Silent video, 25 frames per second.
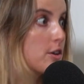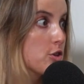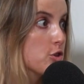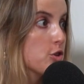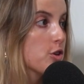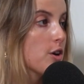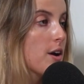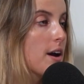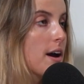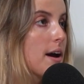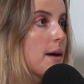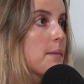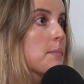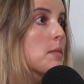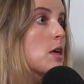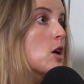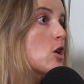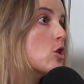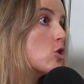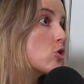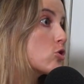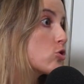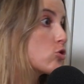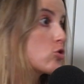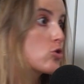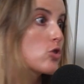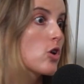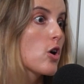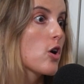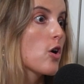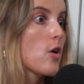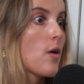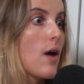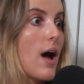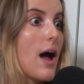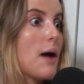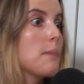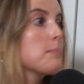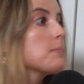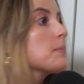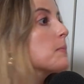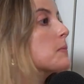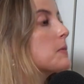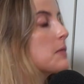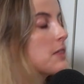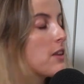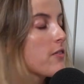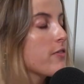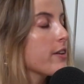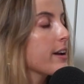Sure. So
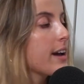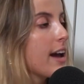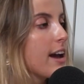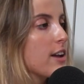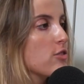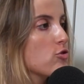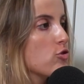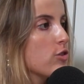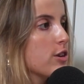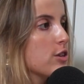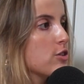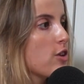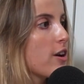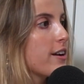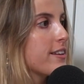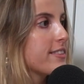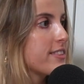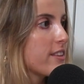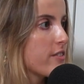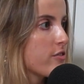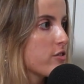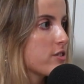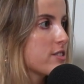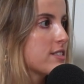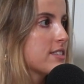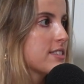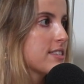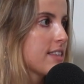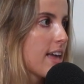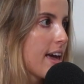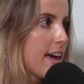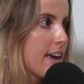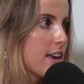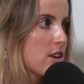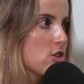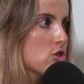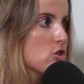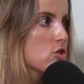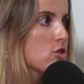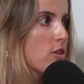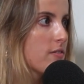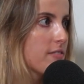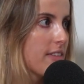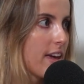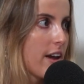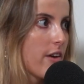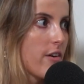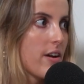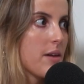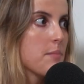different countries are in different stages of
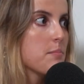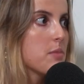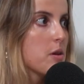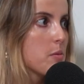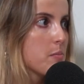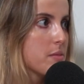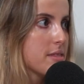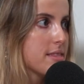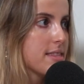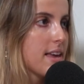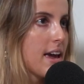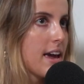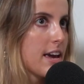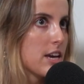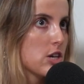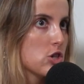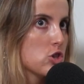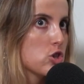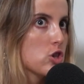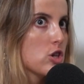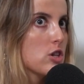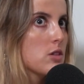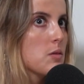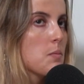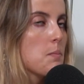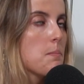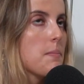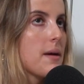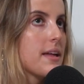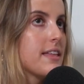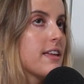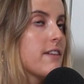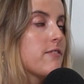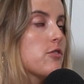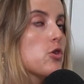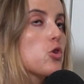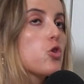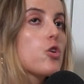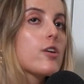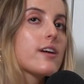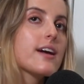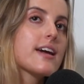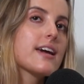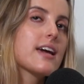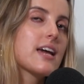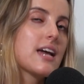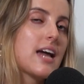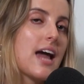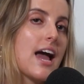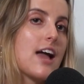their implementation. But if you look
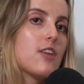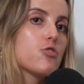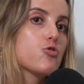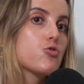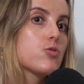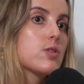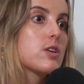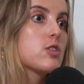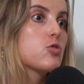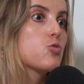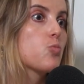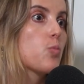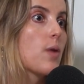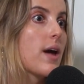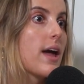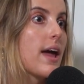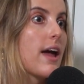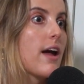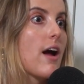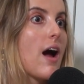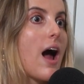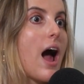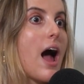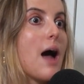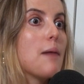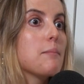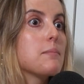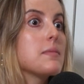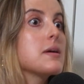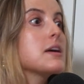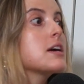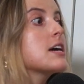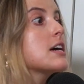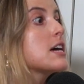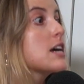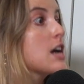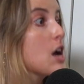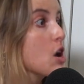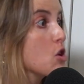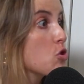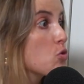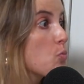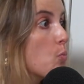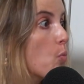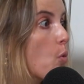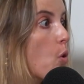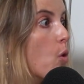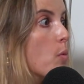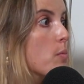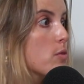at countries where it's
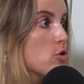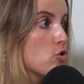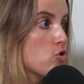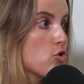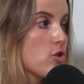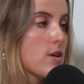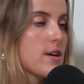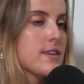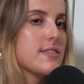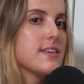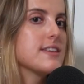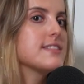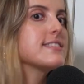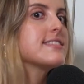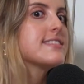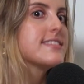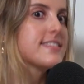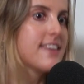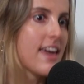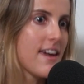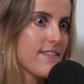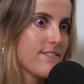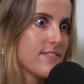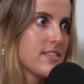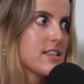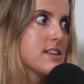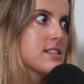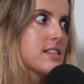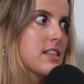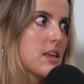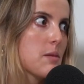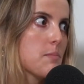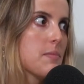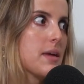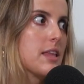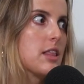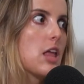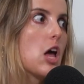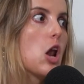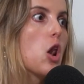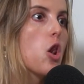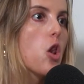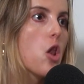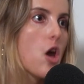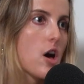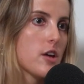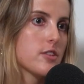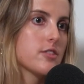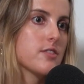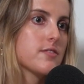more mature, there's definitely been a
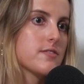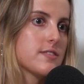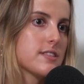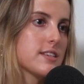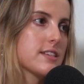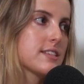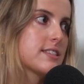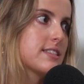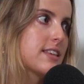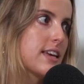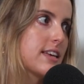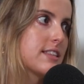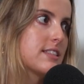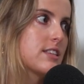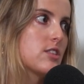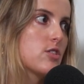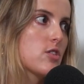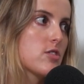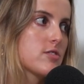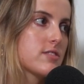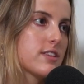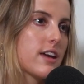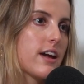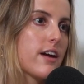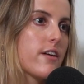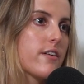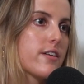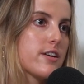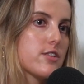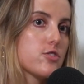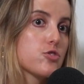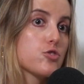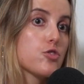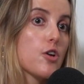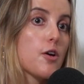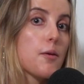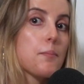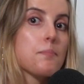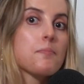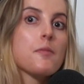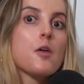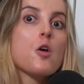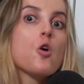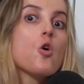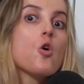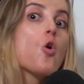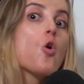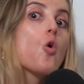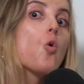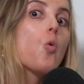lot of success in those areas. So
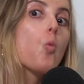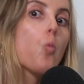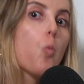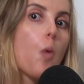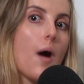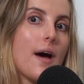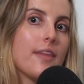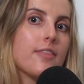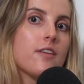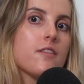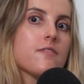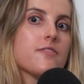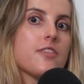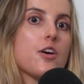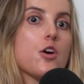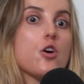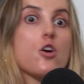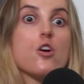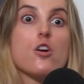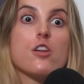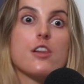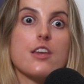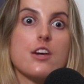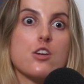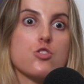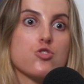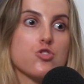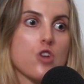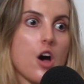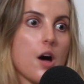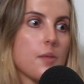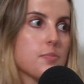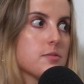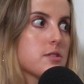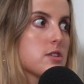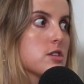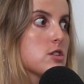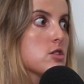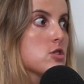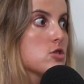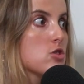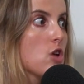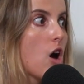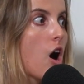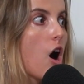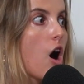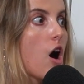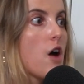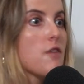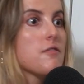one of the early adopters
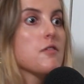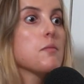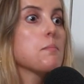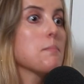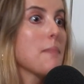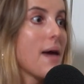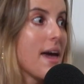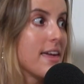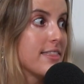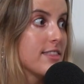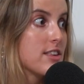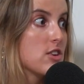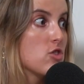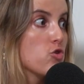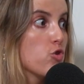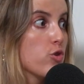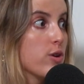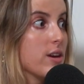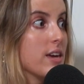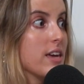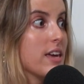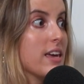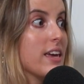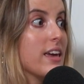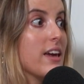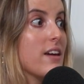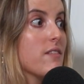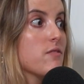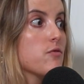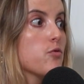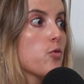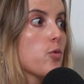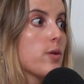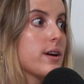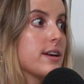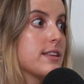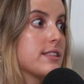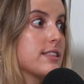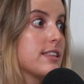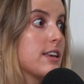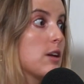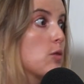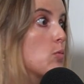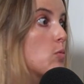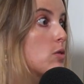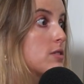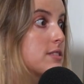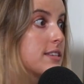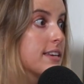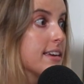of mandatory
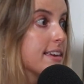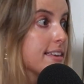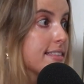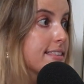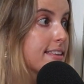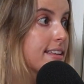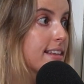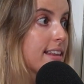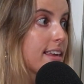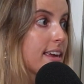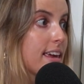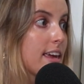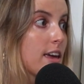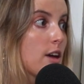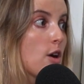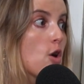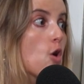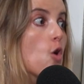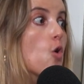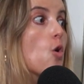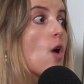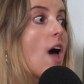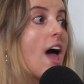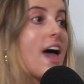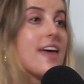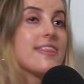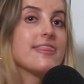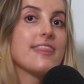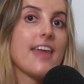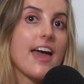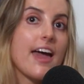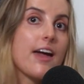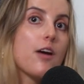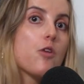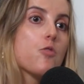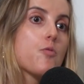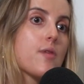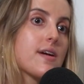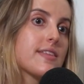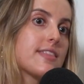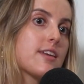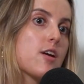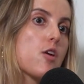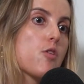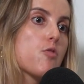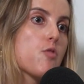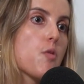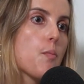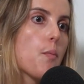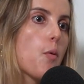e-invoicing was Italy, and they already
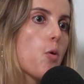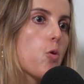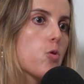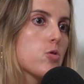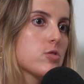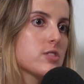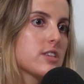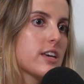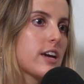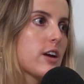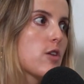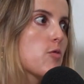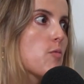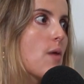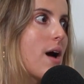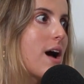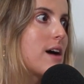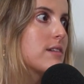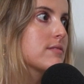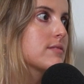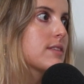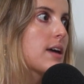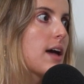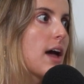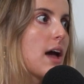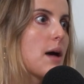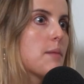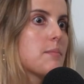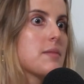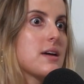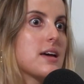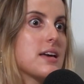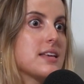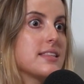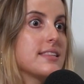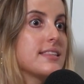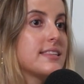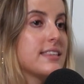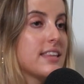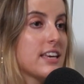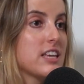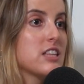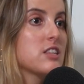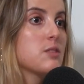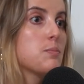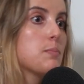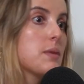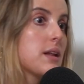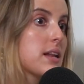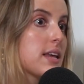are reporting around
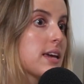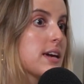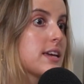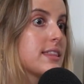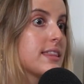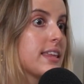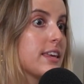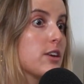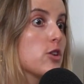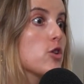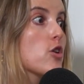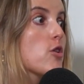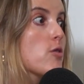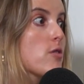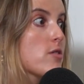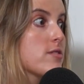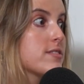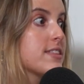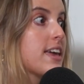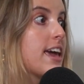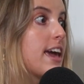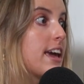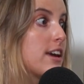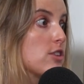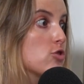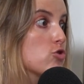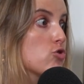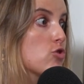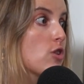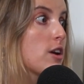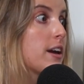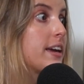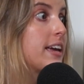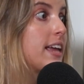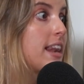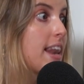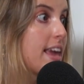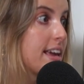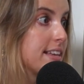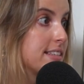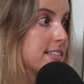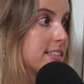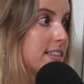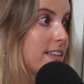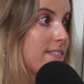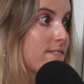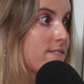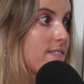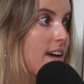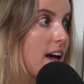6 billion euros extra
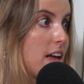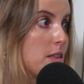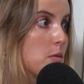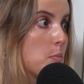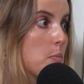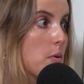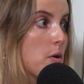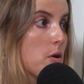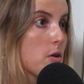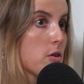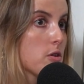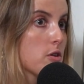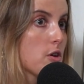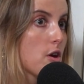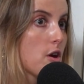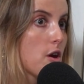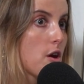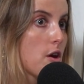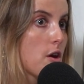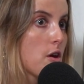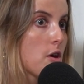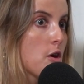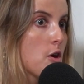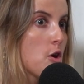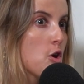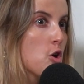collected in VAT per year.